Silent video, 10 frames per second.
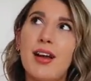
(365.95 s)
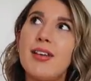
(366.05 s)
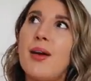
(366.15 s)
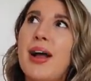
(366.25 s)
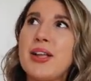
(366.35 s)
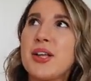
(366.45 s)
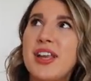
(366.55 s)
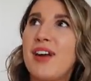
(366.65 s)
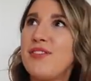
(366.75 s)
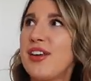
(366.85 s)
I know,
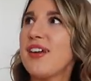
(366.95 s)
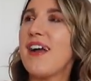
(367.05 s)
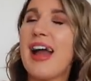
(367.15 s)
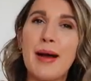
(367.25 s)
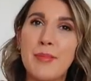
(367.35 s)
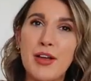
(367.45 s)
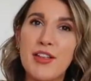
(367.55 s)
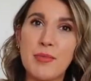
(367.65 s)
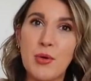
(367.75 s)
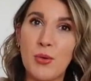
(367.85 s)
actually, I feel like I am like a
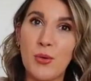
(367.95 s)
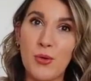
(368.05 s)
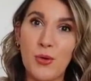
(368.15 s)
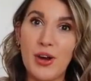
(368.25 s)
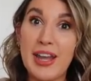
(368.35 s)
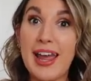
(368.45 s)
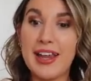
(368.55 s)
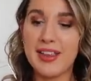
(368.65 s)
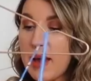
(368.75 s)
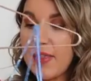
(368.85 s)
small or an
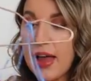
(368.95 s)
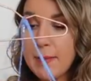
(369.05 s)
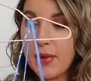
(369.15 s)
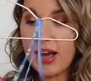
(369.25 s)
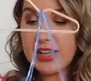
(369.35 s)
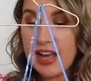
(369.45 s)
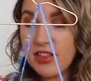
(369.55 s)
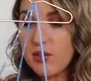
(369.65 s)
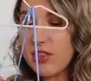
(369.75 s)
8. Bear that in mind. As you'll